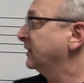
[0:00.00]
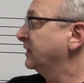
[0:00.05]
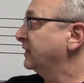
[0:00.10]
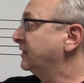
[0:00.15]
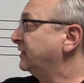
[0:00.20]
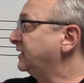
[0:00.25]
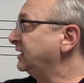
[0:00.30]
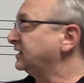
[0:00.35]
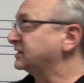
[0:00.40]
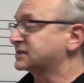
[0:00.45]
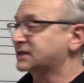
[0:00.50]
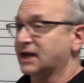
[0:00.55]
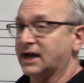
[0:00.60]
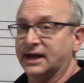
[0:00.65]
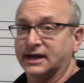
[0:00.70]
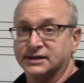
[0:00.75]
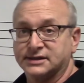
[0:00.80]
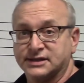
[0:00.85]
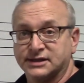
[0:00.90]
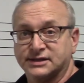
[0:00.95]
These
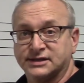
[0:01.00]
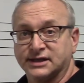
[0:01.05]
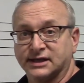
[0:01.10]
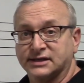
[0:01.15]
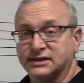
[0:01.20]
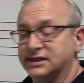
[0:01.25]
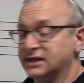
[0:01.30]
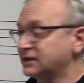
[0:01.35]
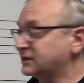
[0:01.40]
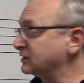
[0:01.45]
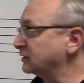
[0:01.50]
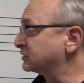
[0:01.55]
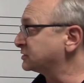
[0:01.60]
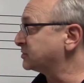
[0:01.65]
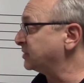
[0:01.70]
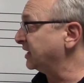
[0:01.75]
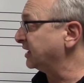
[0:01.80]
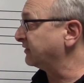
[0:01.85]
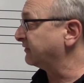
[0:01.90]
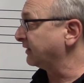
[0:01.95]
guys, the 16th notes
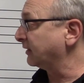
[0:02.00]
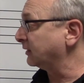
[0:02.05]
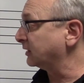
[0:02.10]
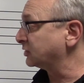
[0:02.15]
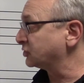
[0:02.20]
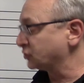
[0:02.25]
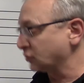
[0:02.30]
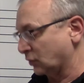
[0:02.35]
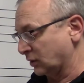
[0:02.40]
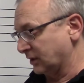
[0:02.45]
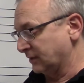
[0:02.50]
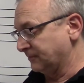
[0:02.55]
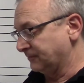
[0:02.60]
being very short.